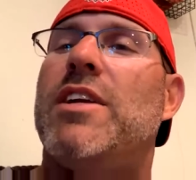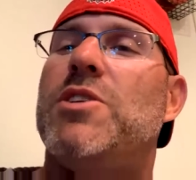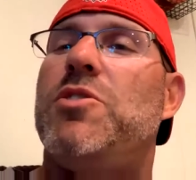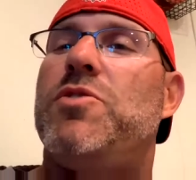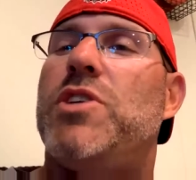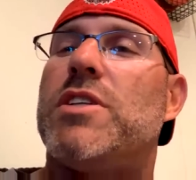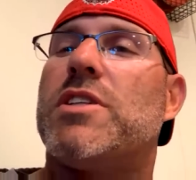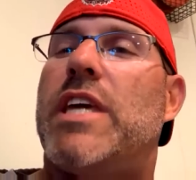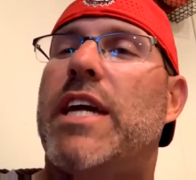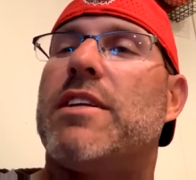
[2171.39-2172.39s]
is you've just
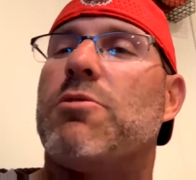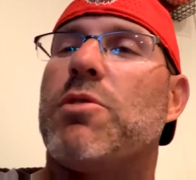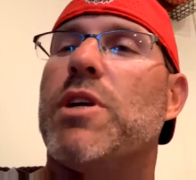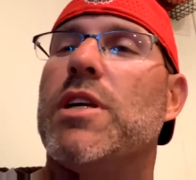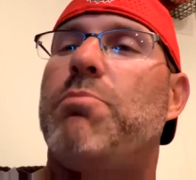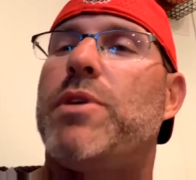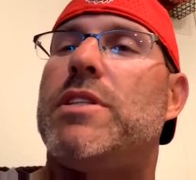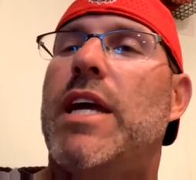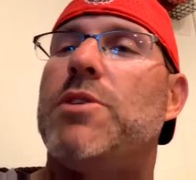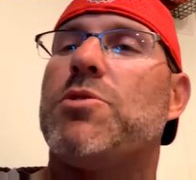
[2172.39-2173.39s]
kicked a really
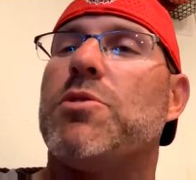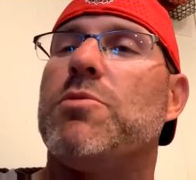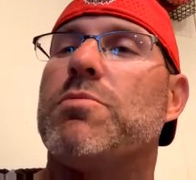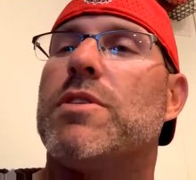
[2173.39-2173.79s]
potentially